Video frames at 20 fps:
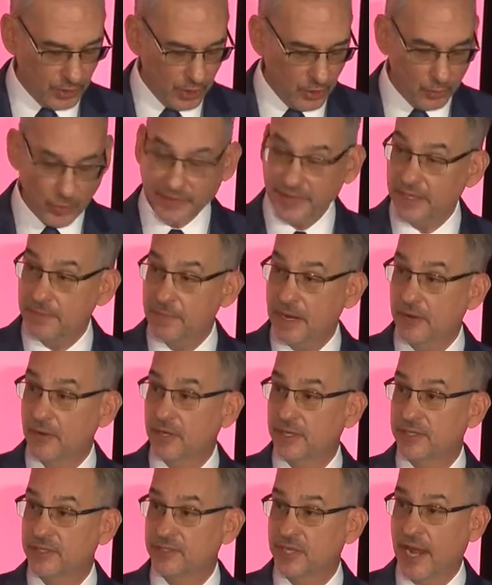When the
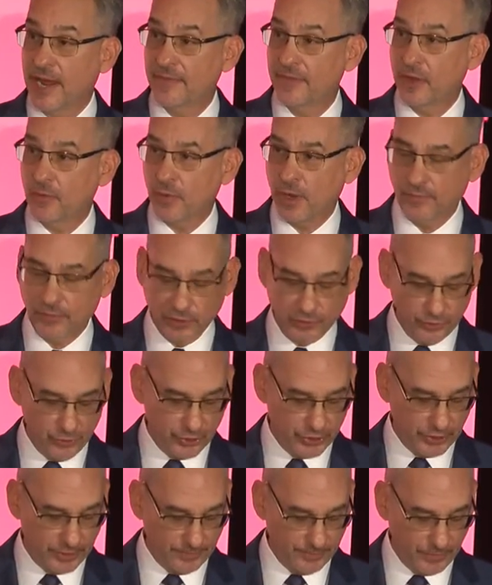Americans had their
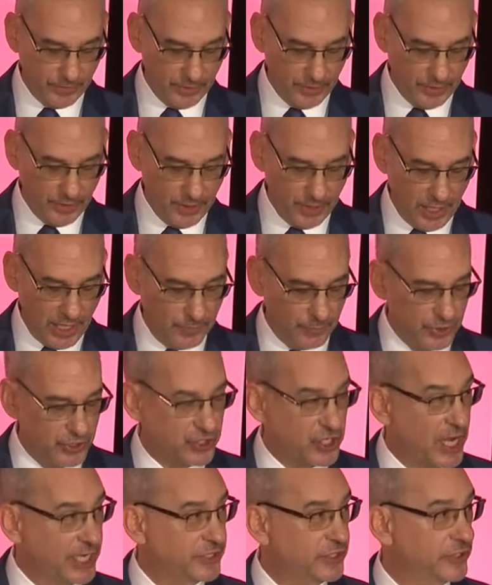revolution and
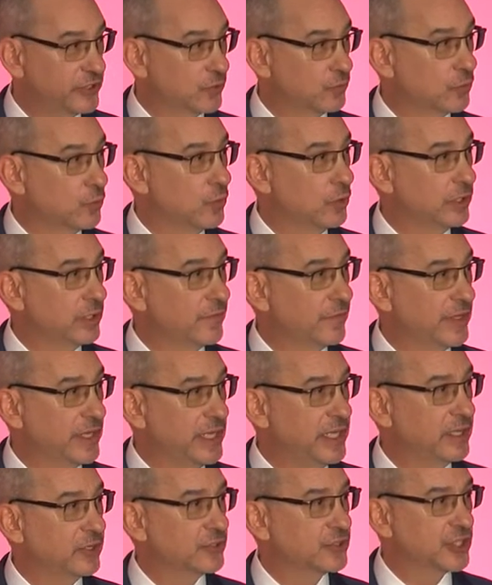rejected the rule of the
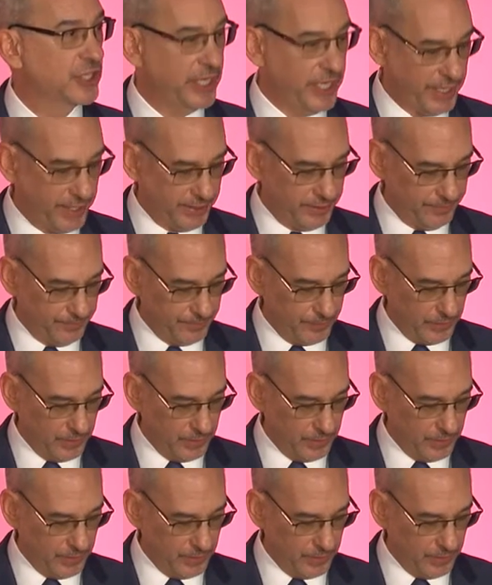English king,